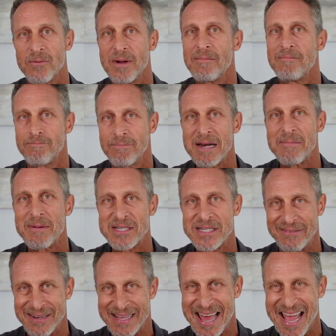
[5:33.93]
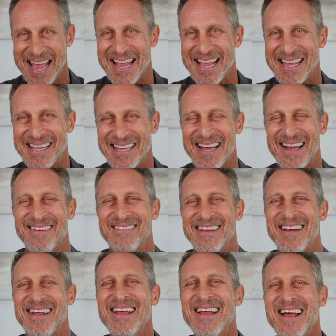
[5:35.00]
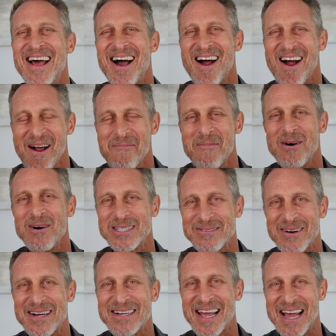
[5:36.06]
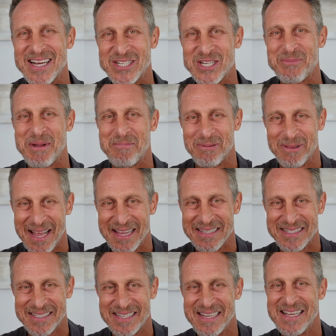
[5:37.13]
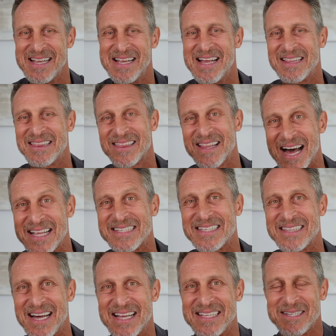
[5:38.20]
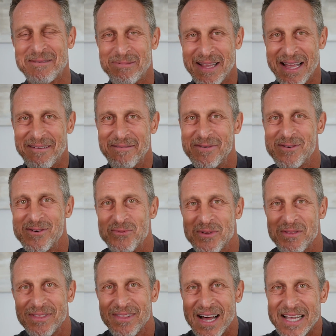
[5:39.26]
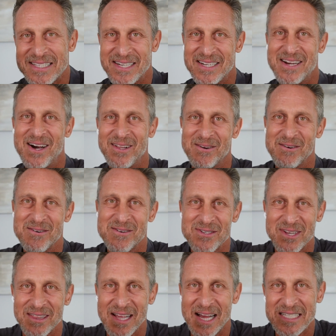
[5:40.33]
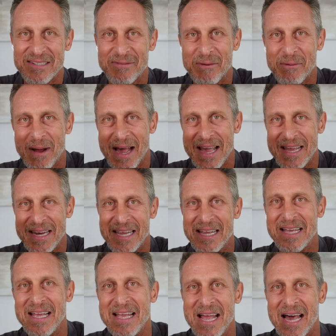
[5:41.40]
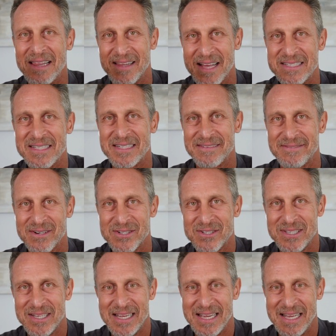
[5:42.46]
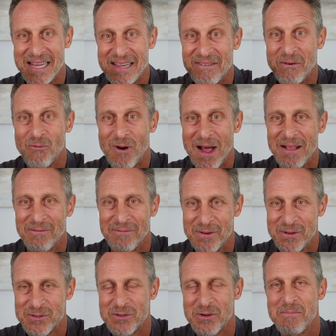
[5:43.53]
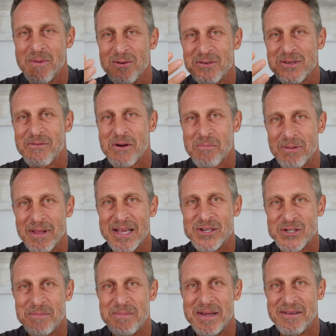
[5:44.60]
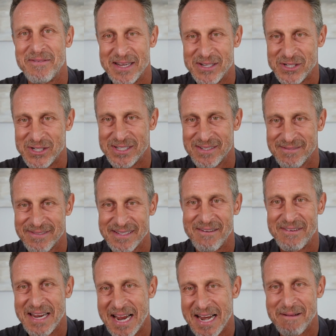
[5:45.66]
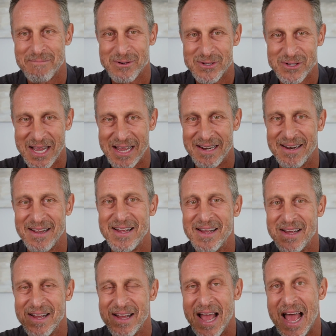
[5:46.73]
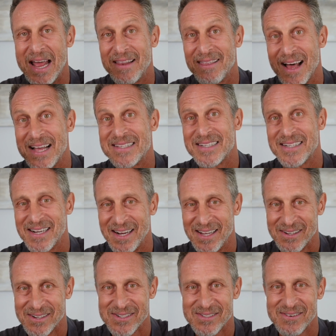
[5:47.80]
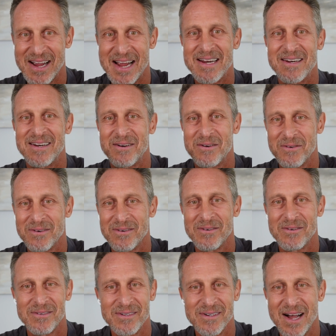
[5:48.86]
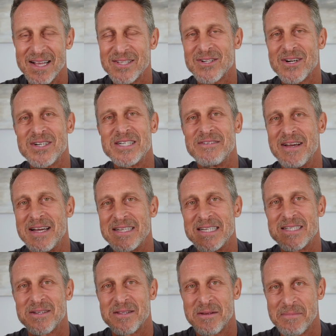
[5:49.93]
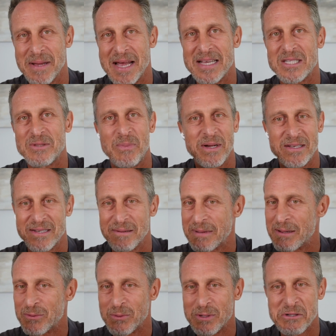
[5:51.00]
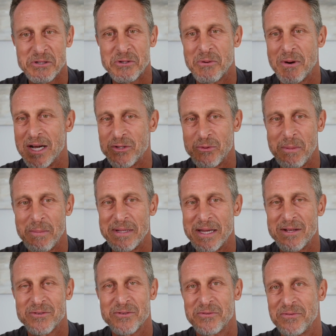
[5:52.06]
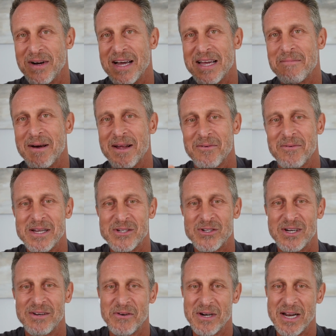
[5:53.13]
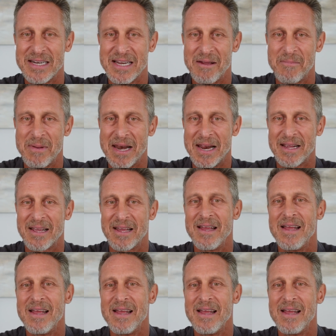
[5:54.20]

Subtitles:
Well, pretty much everything. Most of our diet should be plants. Lots and lots of plant foods with lots of colors, lots of variety, and lots of diversity, and even wild foods. So most of your plate should be veggies, 70, 80%, and lots of colors, right? Non-starchy veggies are the best, but sometimes winter squash, sweet potatoes are fine in moderation if you're not diabetic.